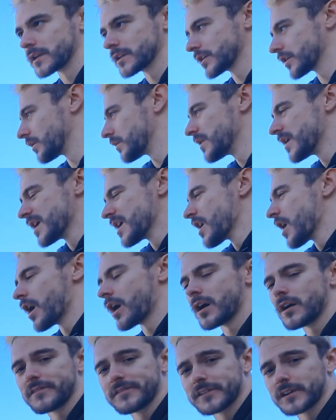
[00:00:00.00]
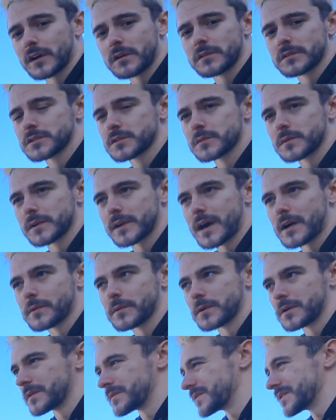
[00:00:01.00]
You know, half an hour to an
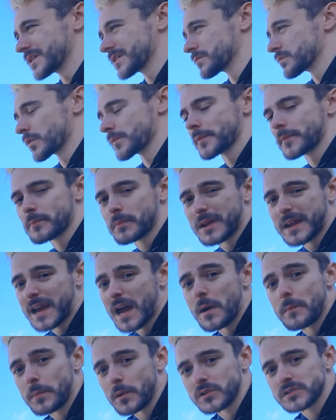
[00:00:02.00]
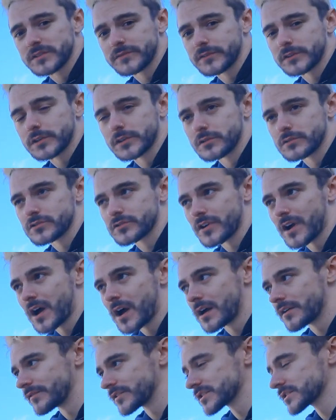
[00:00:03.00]
hour, you can probably get a bus if you don't
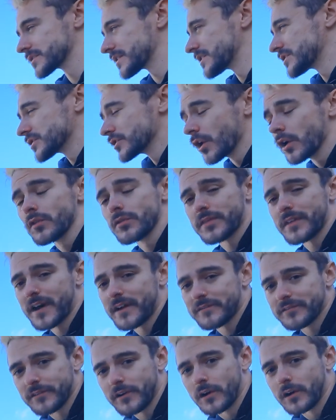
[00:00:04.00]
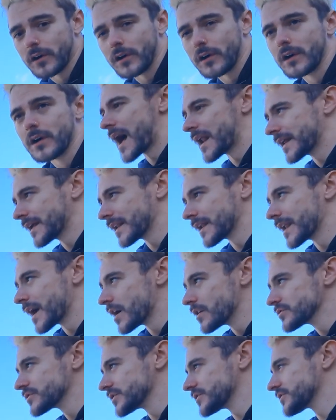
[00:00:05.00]
drive. It's not that far, and it
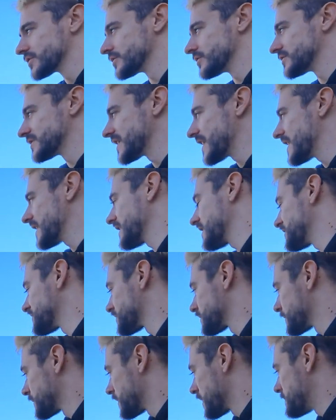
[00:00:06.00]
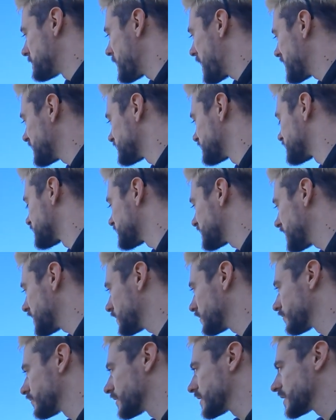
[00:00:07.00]
allows you to take in some of the amazing
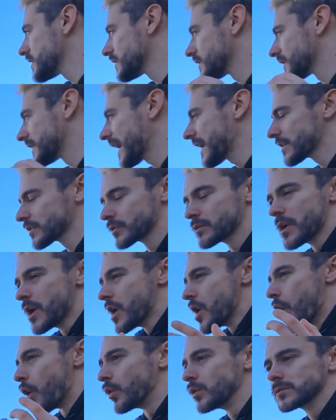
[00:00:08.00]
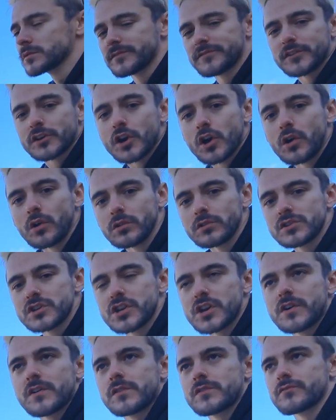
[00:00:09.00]
scenery and get hold of the
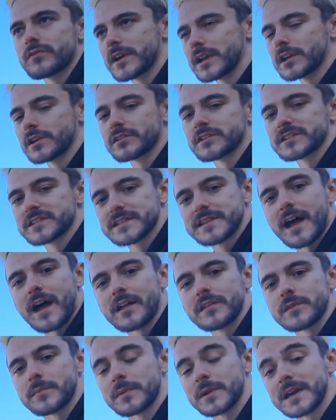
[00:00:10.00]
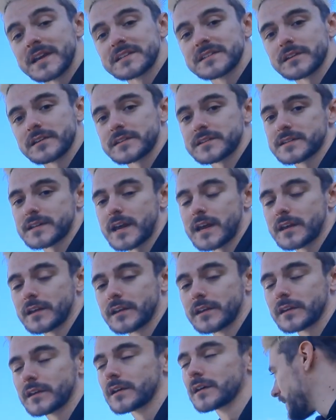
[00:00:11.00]
culture and really understand the place that you're staying in.